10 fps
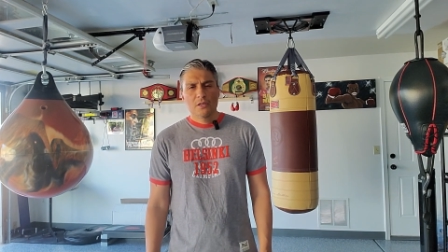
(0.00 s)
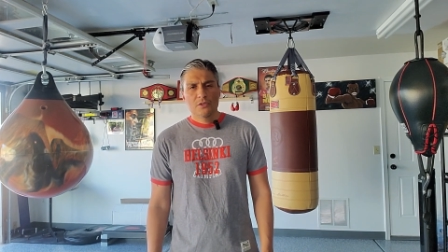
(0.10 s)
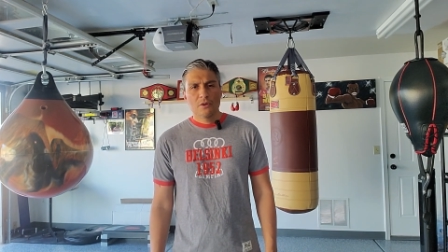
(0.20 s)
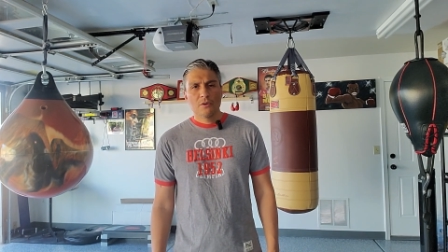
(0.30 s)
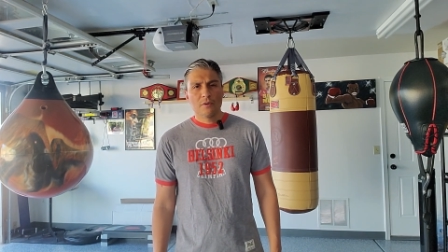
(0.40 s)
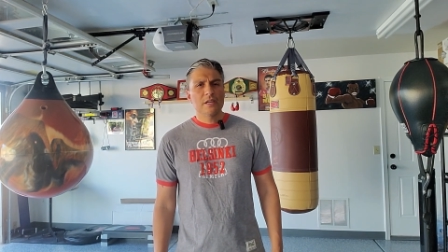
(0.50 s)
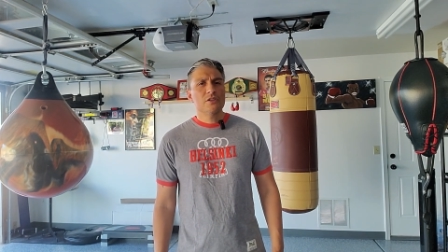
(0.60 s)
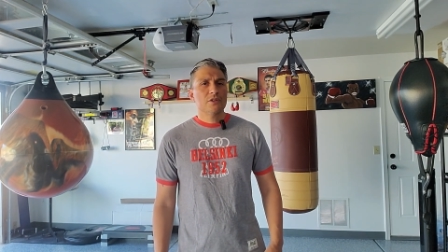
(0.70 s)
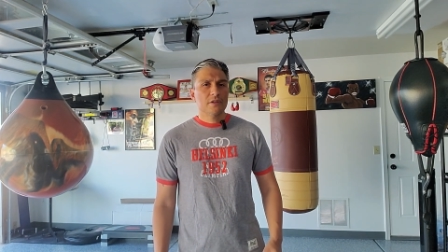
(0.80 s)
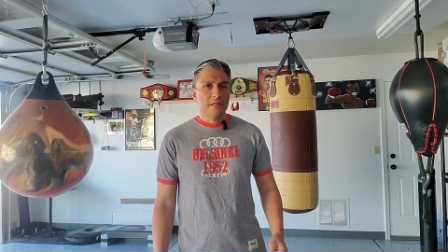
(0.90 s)
So
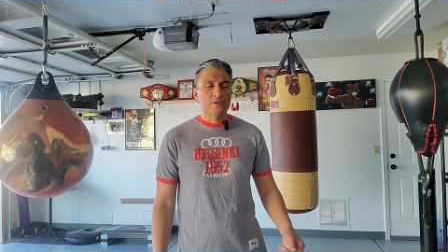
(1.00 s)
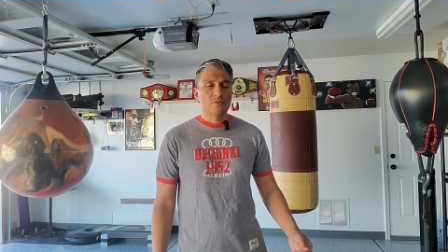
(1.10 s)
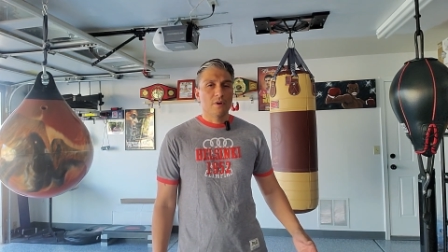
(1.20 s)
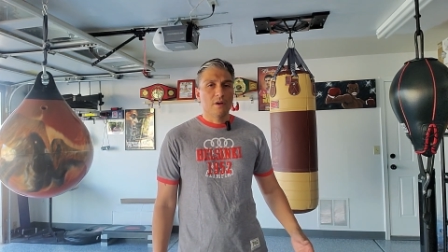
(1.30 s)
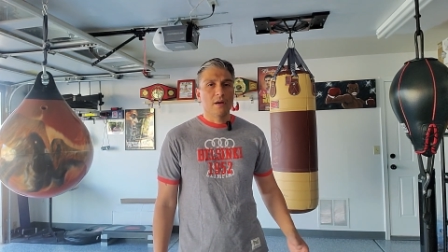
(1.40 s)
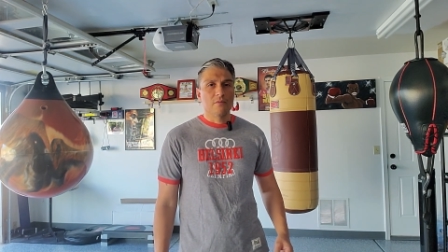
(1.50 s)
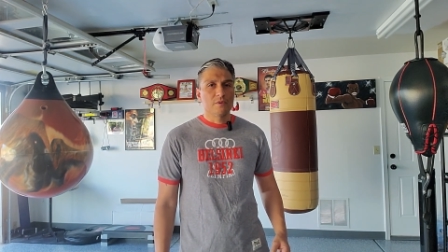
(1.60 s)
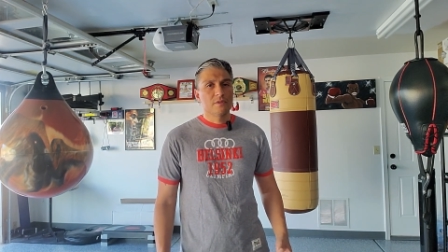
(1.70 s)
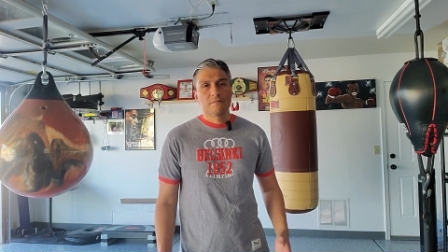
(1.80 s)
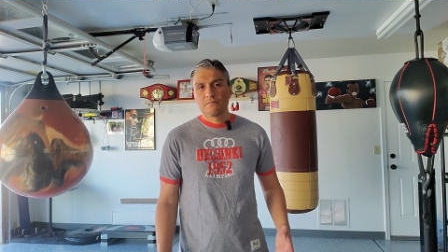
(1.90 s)
initially, that's what I
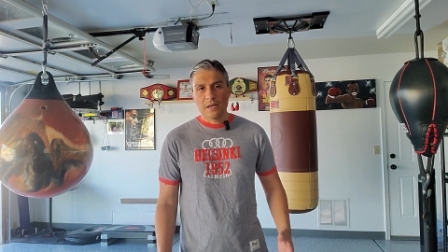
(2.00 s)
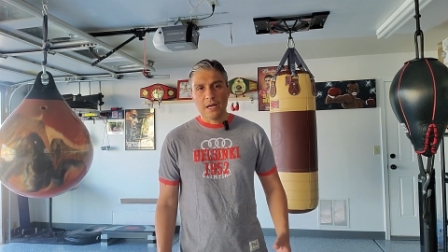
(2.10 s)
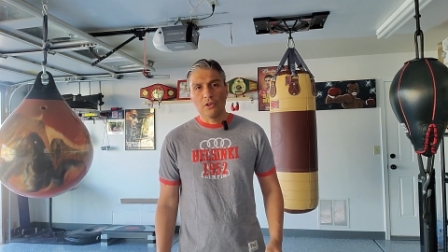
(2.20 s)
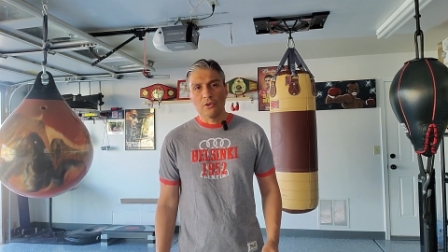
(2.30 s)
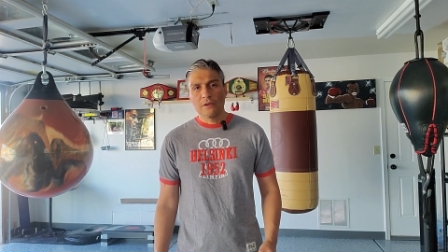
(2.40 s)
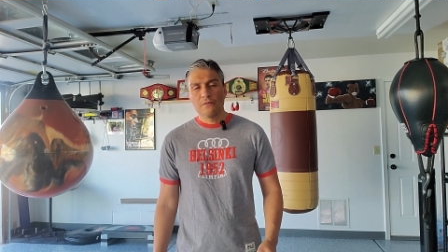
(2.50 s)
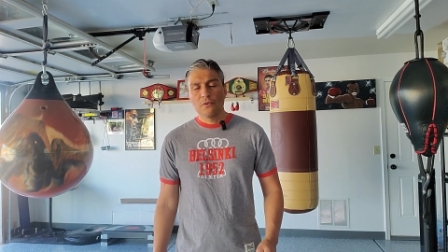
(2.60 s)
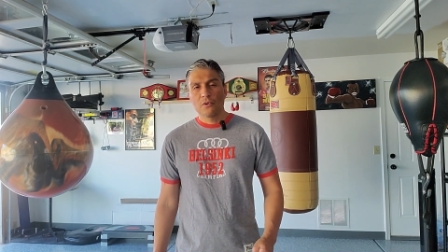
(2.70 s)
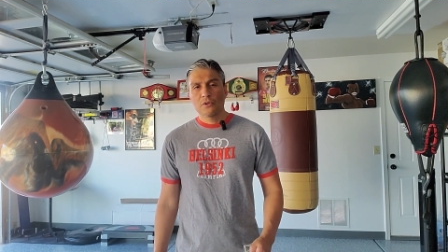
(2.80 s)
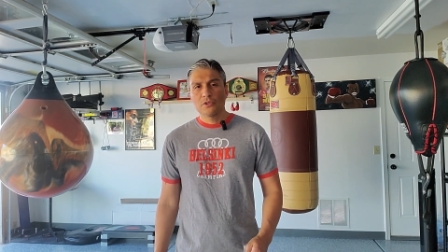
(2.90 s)
was kind of looking for.